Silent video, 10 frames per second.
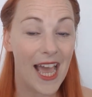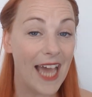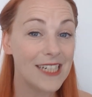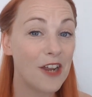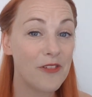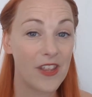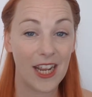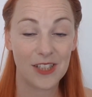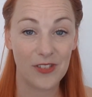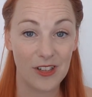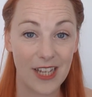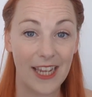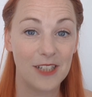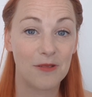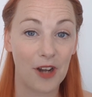and over the next few
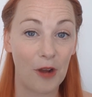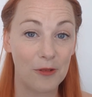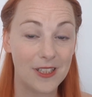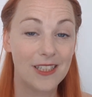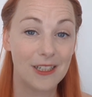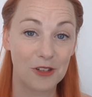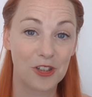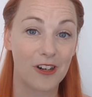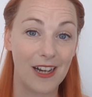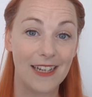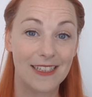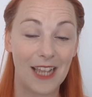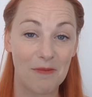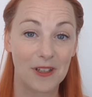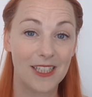days when I was still struggling to
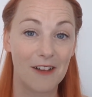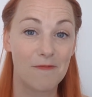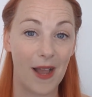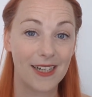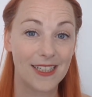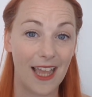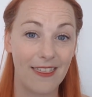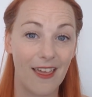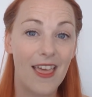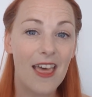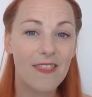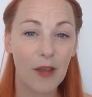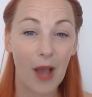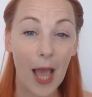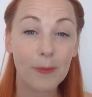get myself back together. They
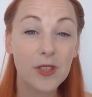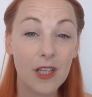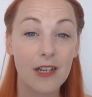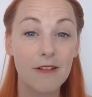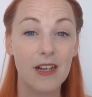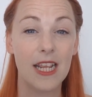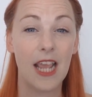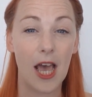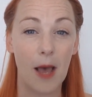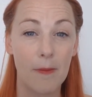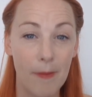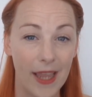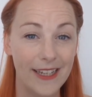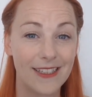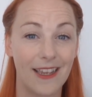were absolutely
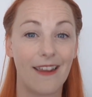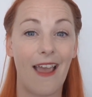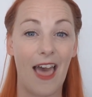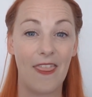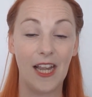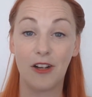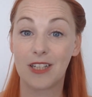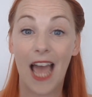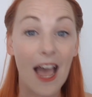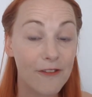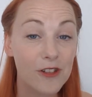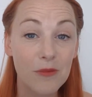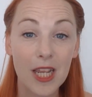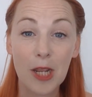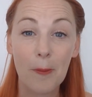amazing and they looked after
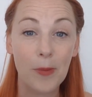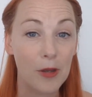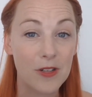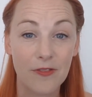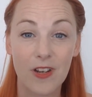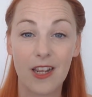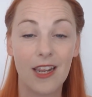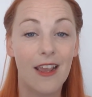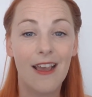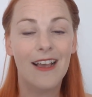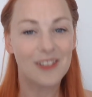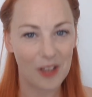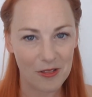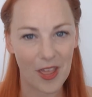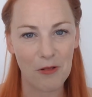me beautifully,
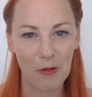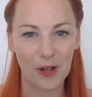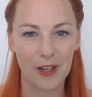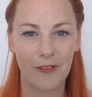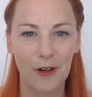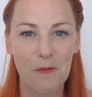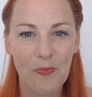so they were wonderful.